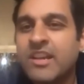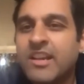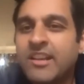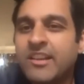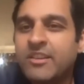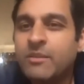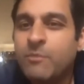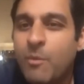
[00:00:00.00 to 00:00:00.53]

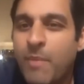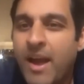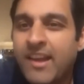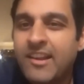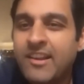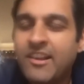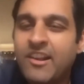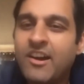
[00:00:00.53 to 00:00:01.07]
the
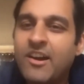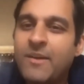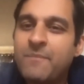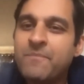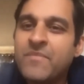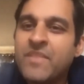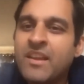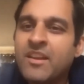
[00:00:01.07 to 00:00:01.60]
mobile
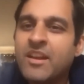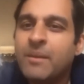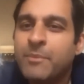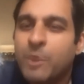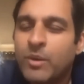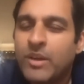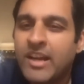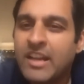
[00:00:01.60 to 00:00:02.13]

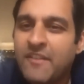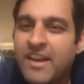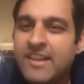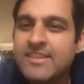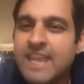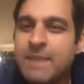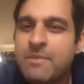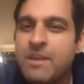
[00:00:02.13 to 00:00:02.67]
computing device
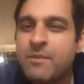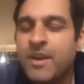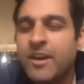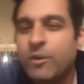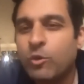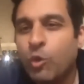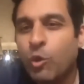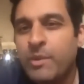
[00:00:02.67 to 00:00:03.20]
segment, where
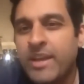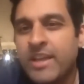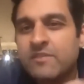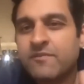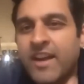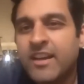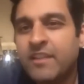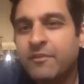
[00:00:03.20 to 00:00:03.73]
Dolby has
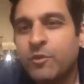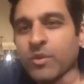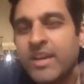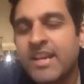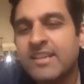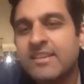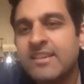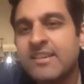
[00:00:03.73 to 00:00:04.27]
filed a few
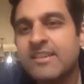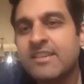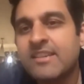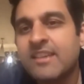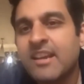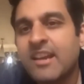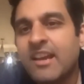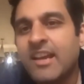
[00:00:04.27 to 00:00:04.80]
cases
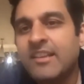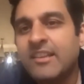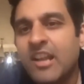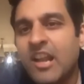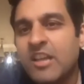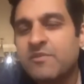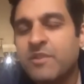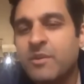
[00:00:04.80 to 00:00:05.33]
in the
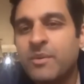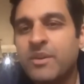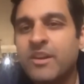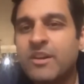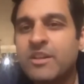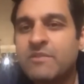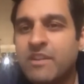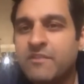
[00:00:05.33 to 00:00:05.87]
last few
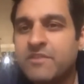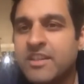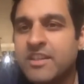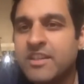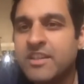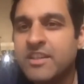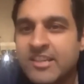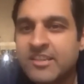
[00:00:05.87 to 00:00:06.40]
years. We've seen
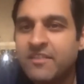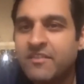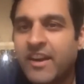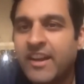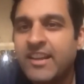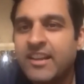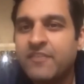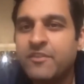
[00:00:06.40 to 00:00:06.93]
Ericsson
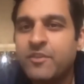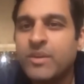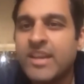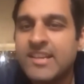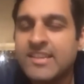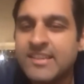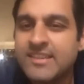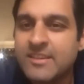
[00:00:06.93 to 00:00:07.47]
filing a few
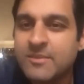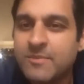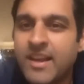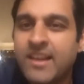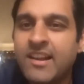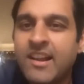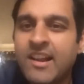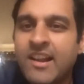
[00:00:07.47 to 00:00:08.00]
cases as
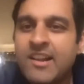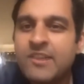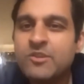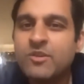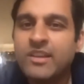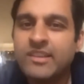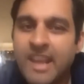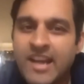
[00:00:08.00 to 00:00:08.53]
well. So
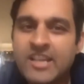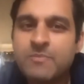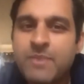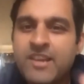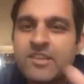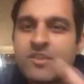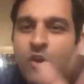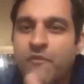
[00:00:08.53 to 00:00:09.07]
in that
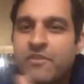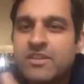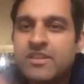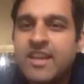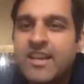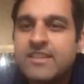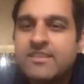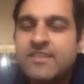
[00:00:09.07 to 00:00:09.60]
space, obviously,
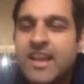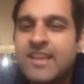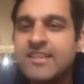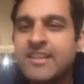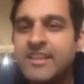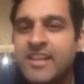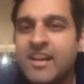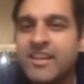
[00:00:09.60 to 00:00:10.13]
as
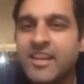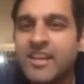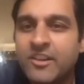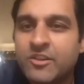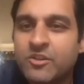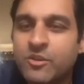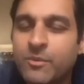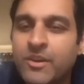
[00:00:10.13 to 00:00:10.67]
India
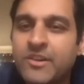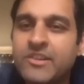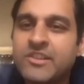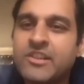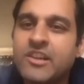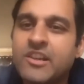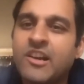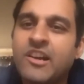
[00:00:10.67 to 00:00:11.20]
gears towards
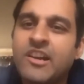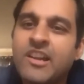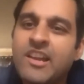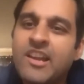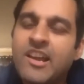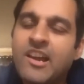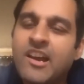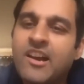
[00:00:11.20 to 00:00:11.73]

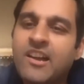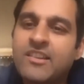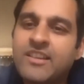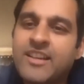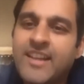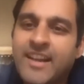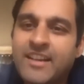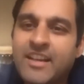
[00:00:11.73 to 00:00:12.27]
the
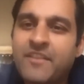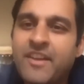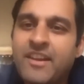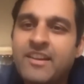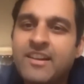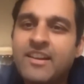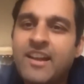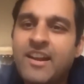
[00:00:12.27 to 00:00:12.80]
connected
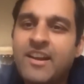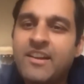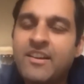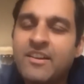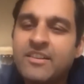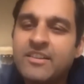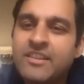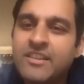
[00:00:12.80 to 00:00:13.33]
vehicle and
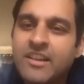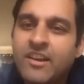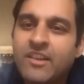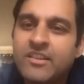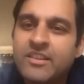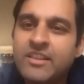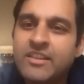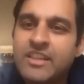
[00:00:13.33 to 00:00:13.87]
the
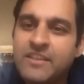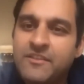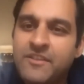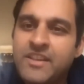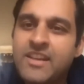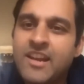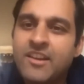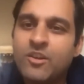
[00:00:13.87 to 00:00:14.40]

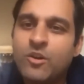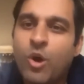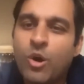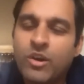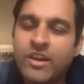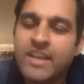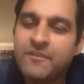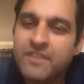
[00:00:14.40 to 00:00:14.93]
EV and the
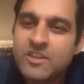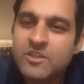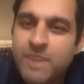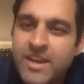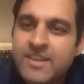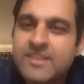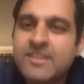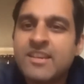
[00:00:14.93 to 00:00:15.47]
AV
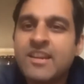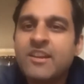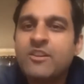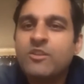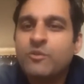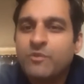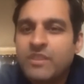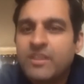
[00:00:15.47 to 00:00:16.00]
space,
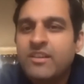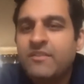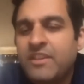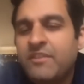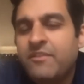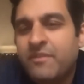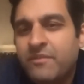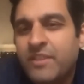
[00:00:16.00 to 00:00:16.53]

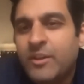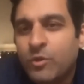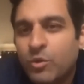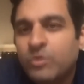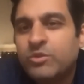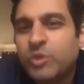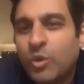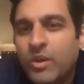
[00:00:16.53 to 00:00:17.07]
we
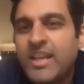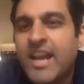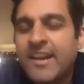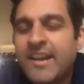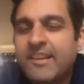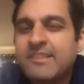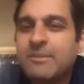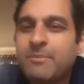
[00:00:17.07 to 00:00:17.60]
do surely
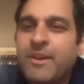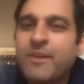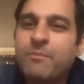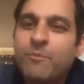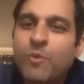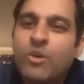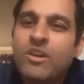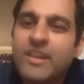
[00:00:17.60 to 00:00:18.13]
anticipate
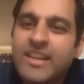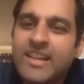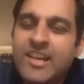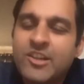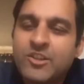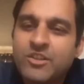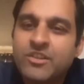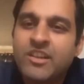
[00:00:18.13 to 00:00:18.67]
more
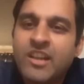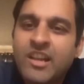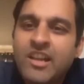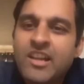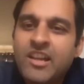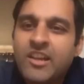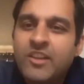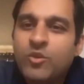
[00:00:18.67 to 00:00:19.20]
litigation
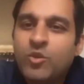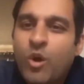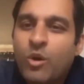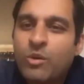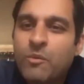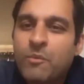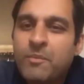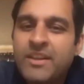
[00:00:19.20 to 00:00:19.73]
in the
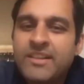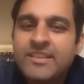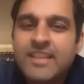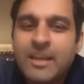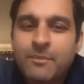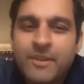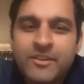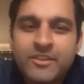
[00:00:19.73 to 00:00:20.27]
automobile
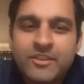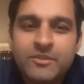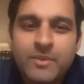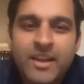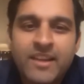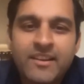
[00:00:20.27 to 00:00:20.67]
segment as well.